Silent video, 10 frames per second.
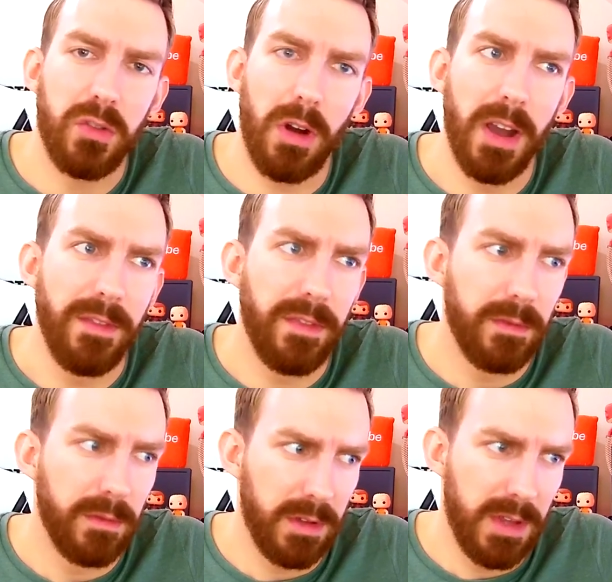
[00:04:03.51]
Drive,
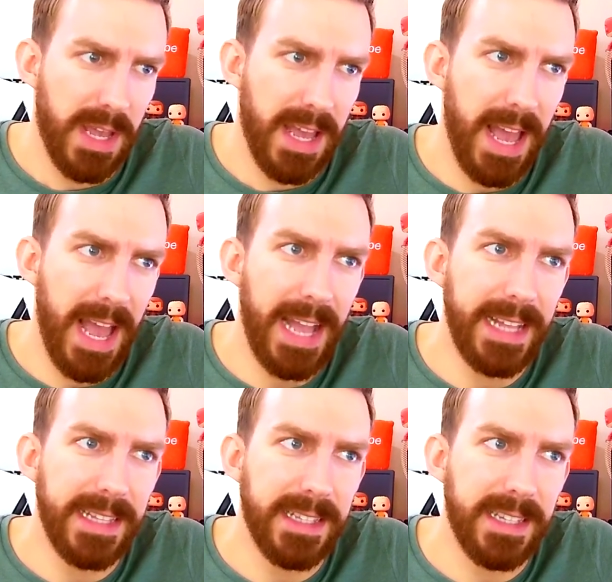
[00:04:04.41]

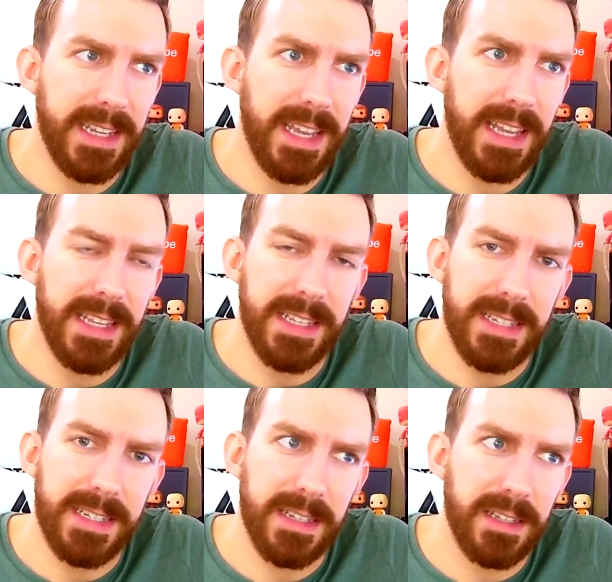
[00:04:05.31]
and
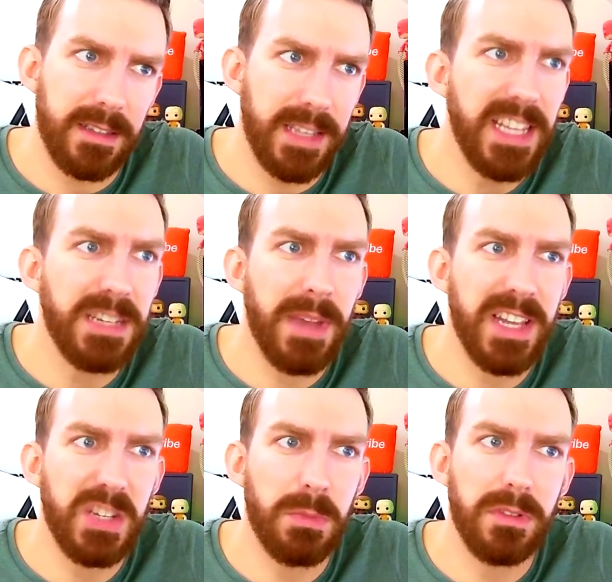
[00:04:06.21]
it's data
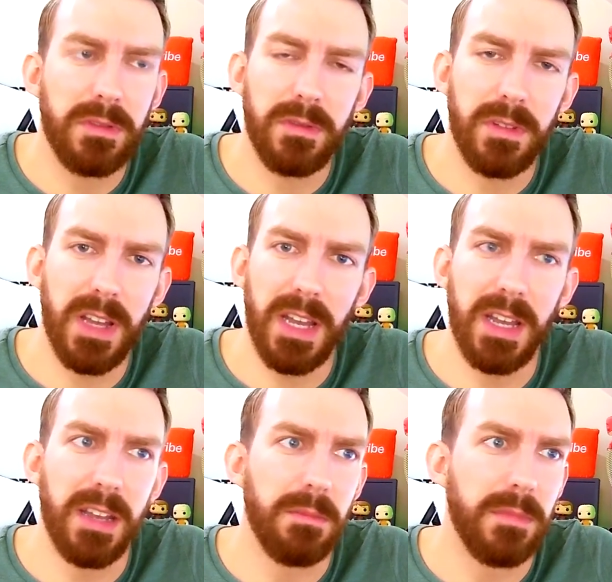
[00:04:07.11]
management
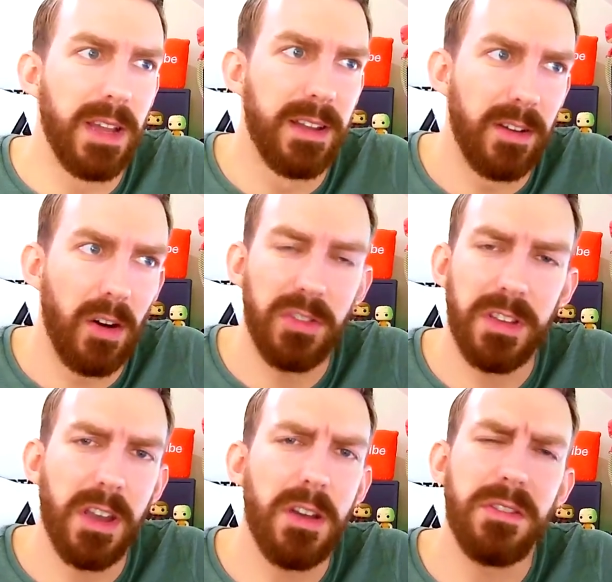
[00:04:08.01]
on the
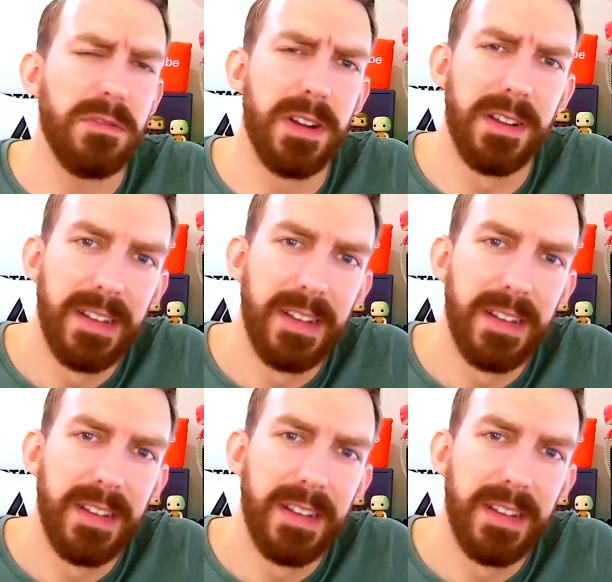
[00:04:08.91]
go.